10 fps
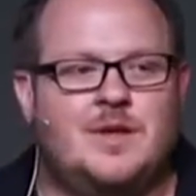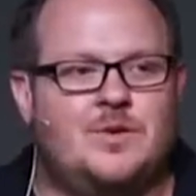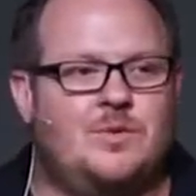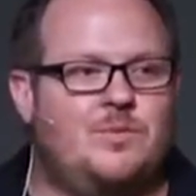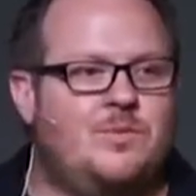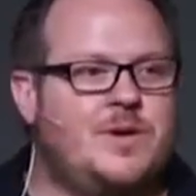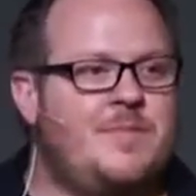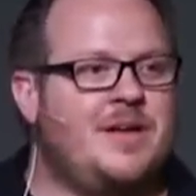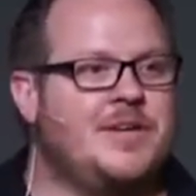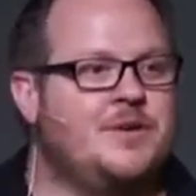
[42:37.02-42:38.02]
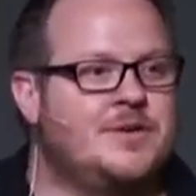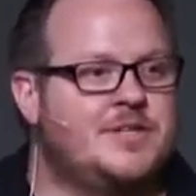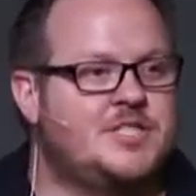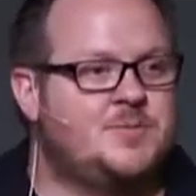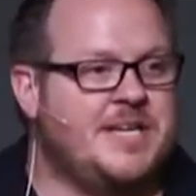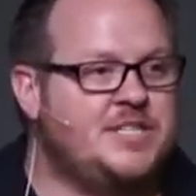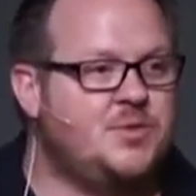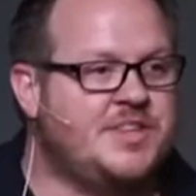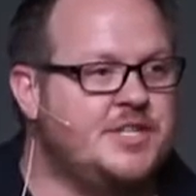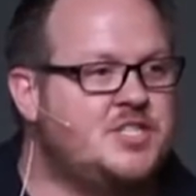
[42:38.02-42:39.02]
What about your speech
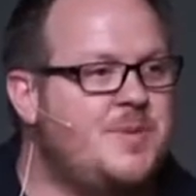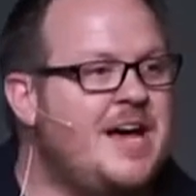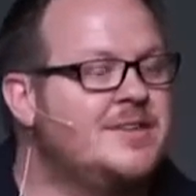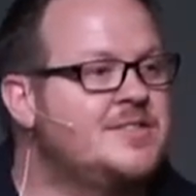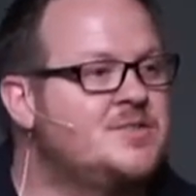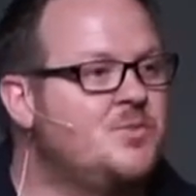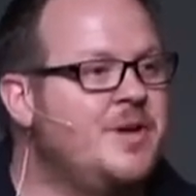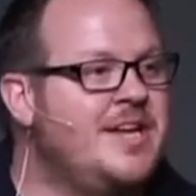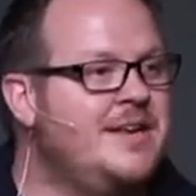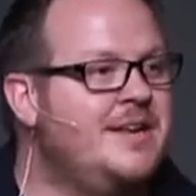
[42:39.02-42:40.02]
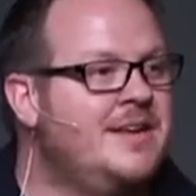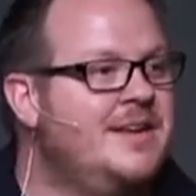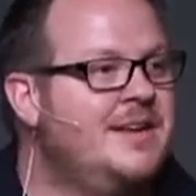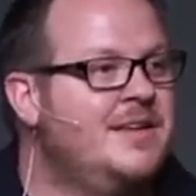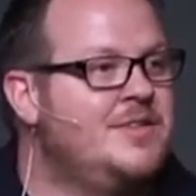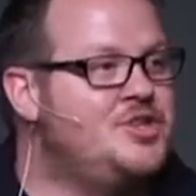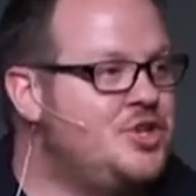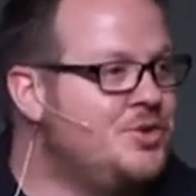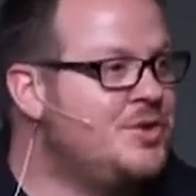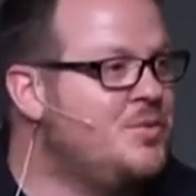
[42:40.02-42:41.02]
with your spouse when the
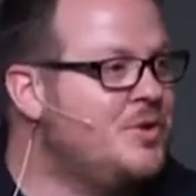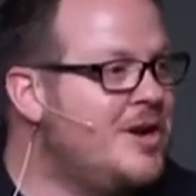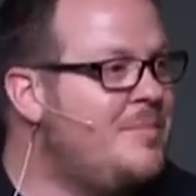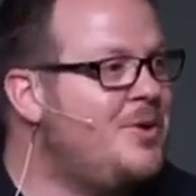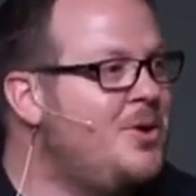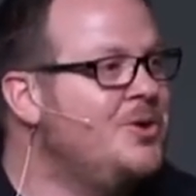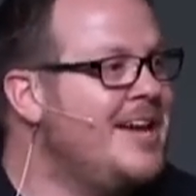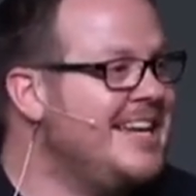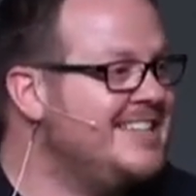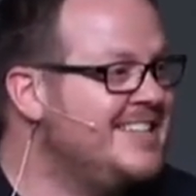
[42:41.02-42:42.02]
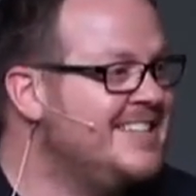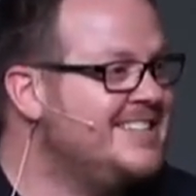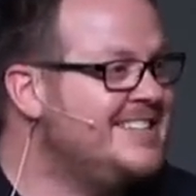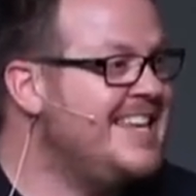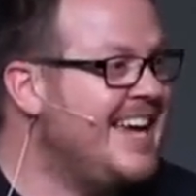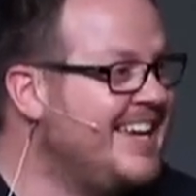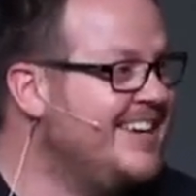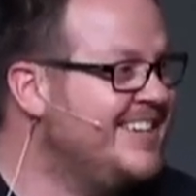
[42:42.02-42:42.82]
children were up all night sick?